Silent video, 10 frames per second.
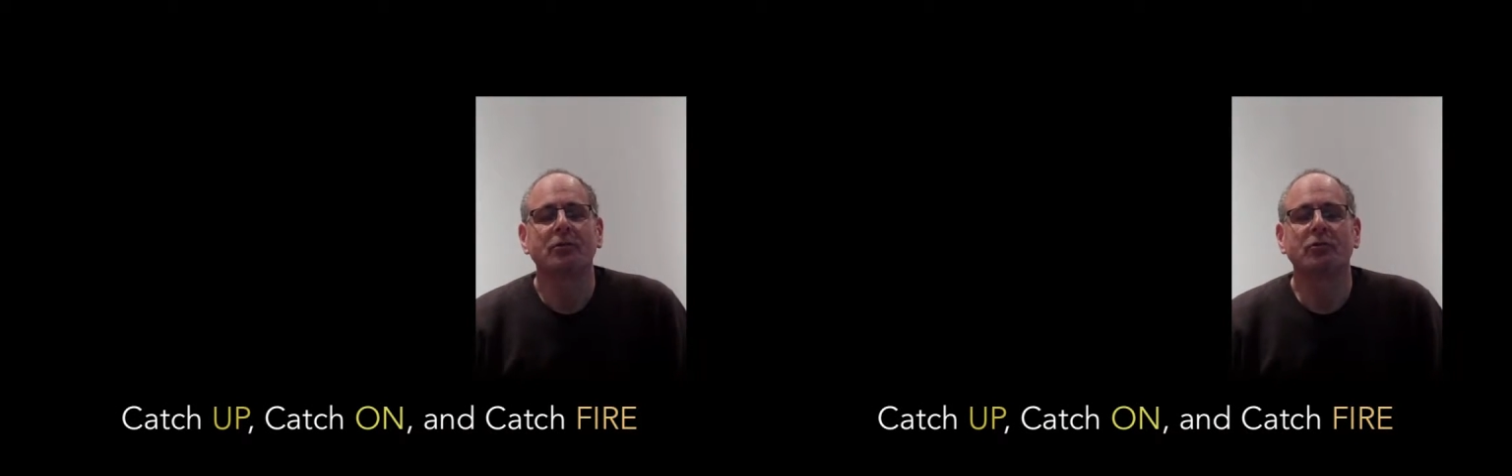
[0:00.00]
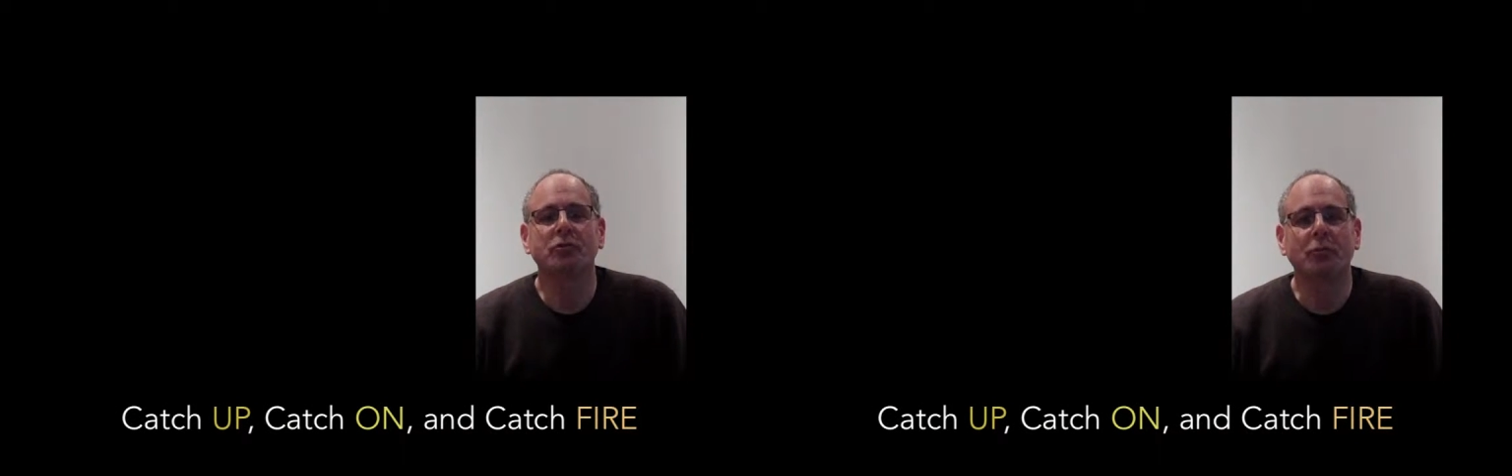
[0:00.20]

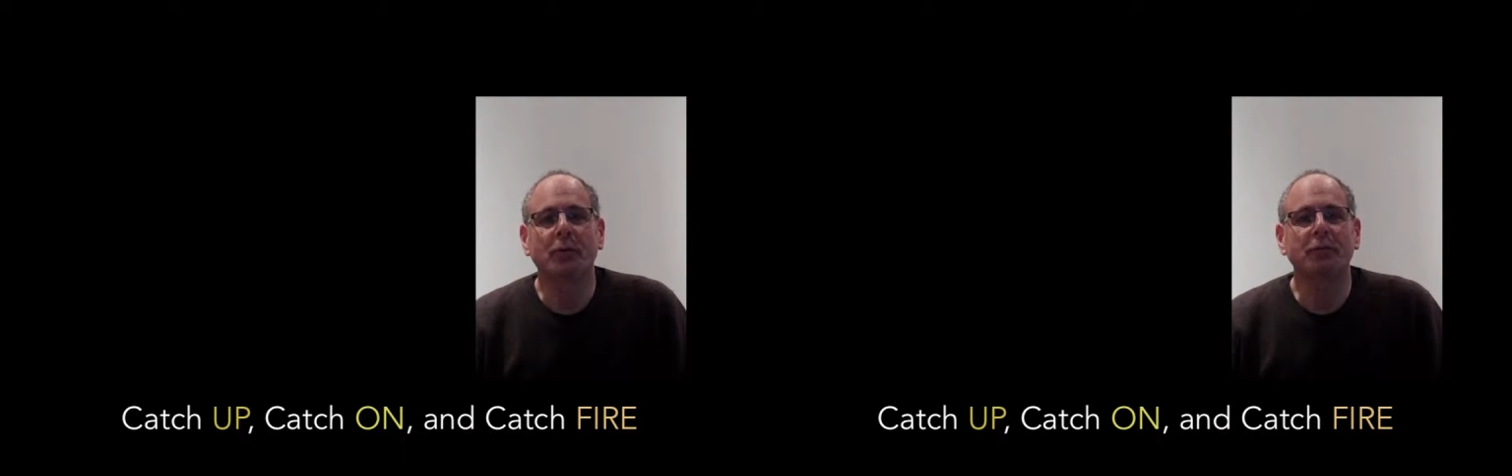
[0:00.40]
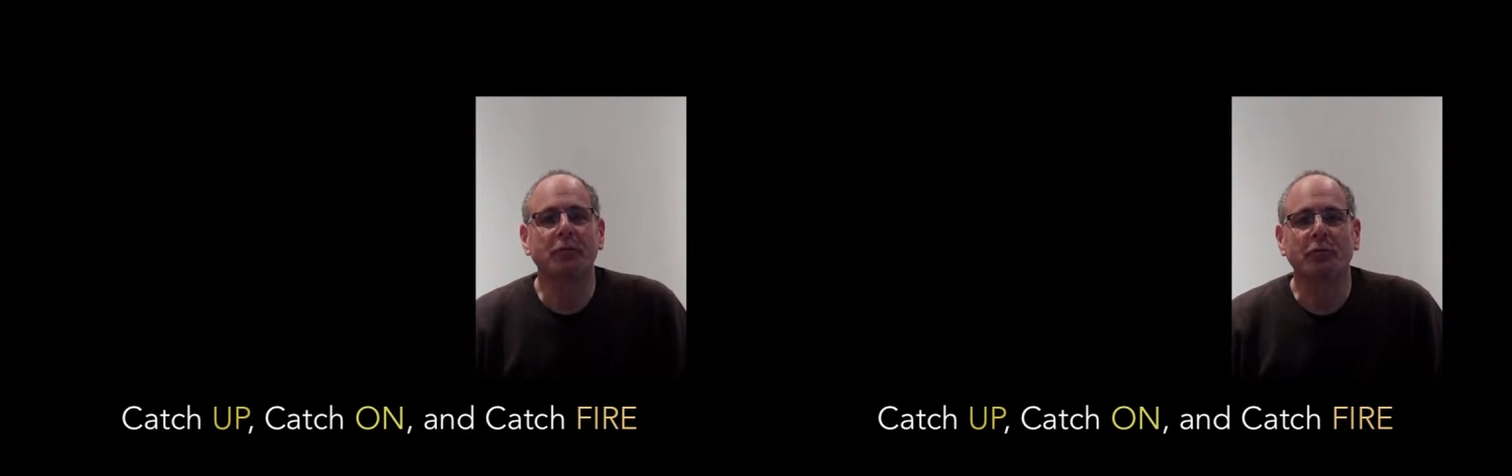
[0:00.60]
to
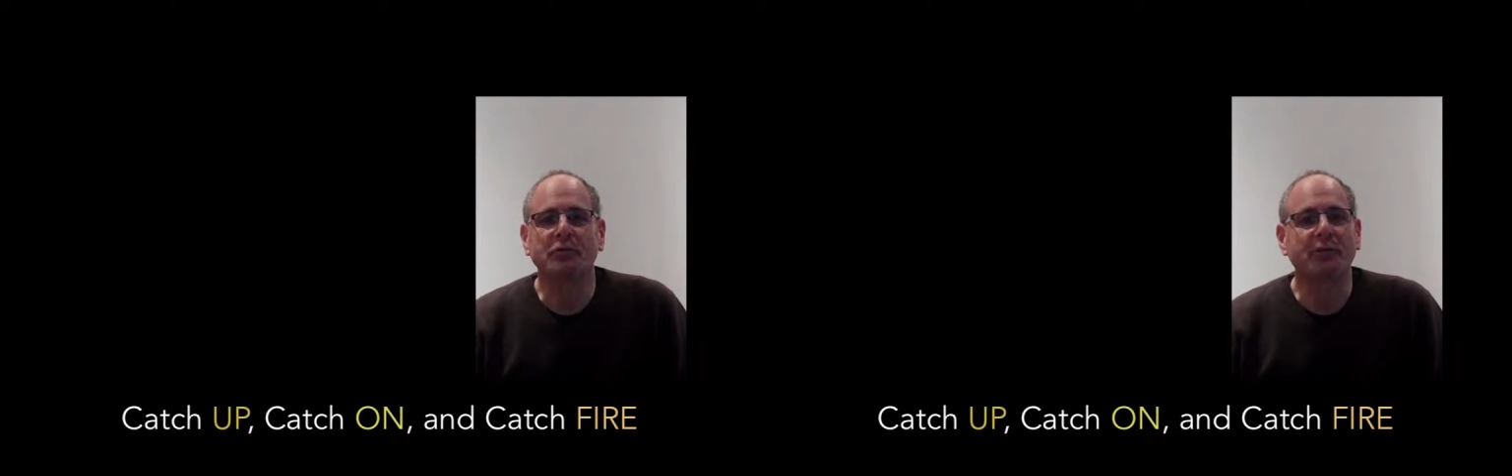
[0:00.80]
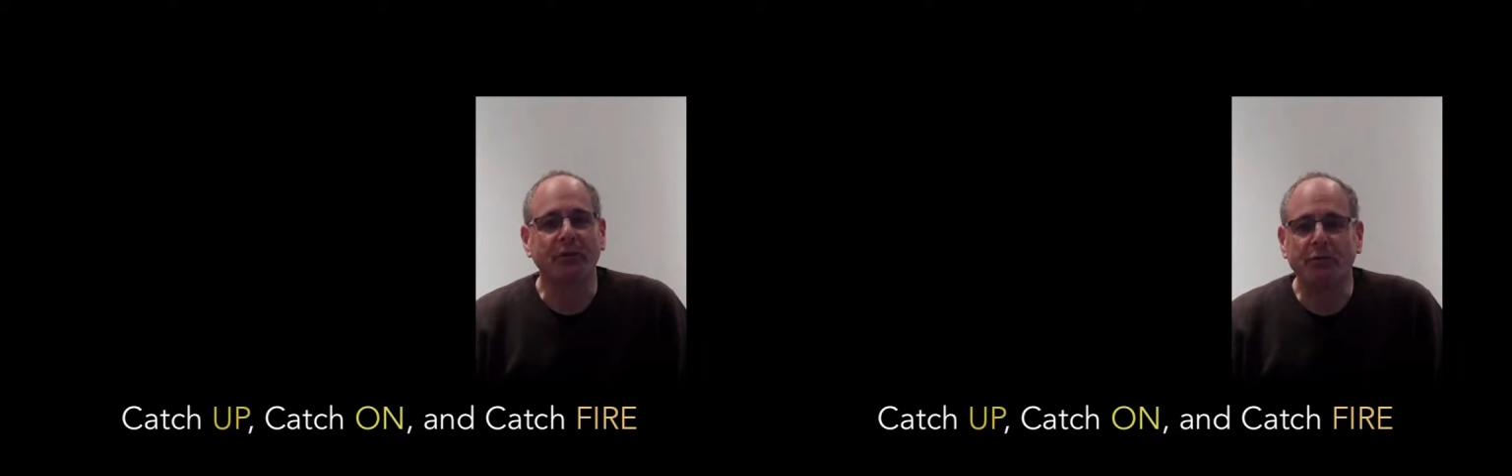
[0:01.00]
21st
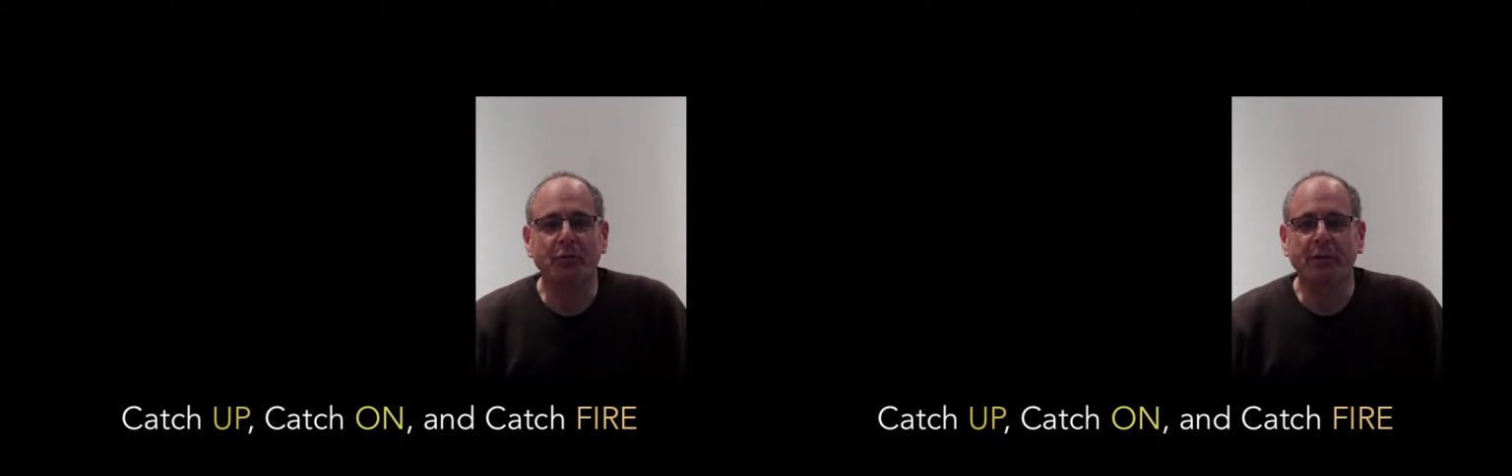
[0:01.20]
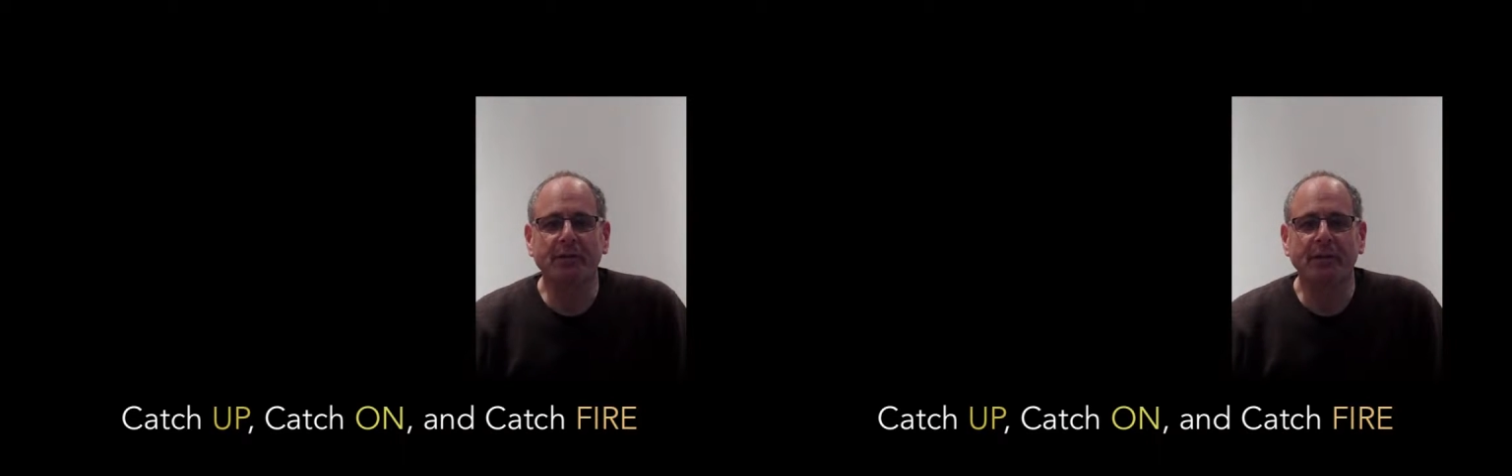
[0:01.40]

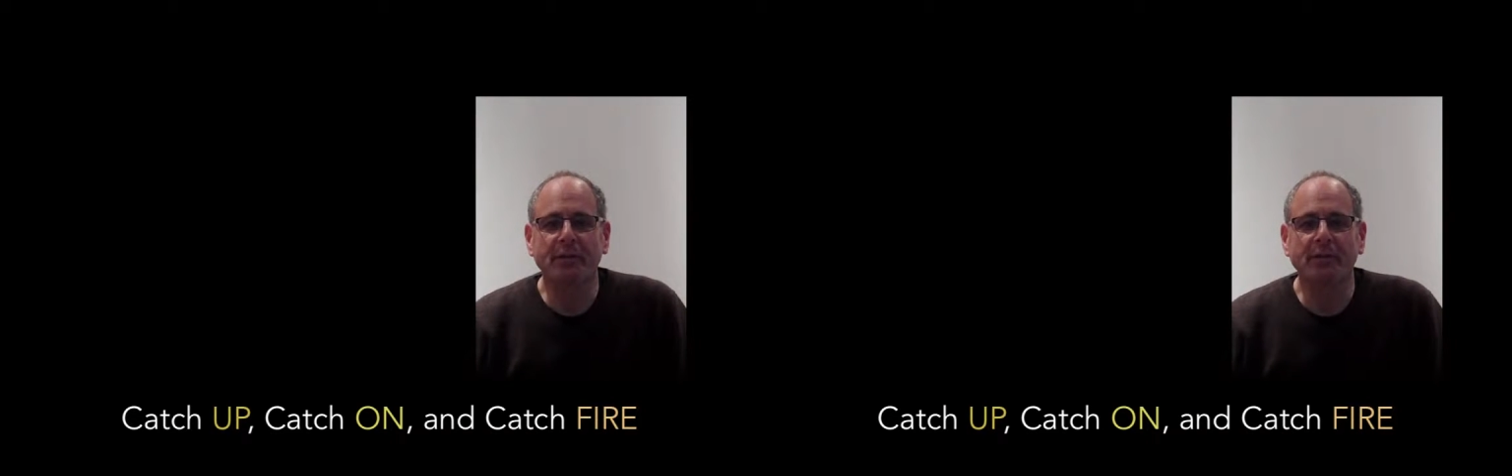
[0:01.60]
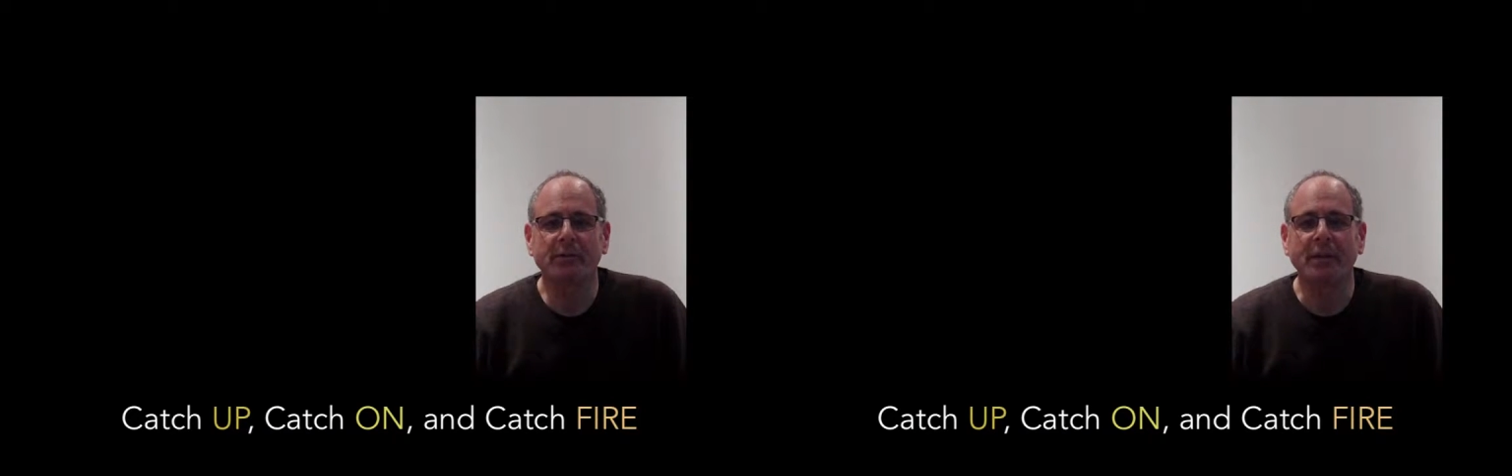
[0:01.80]
century
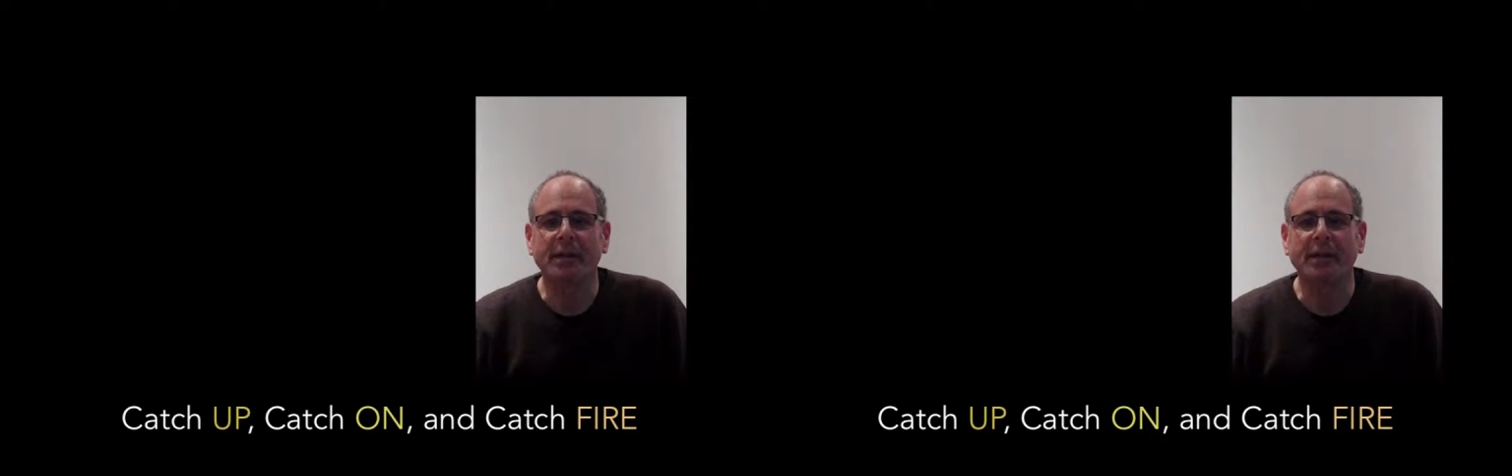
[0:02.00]
skills,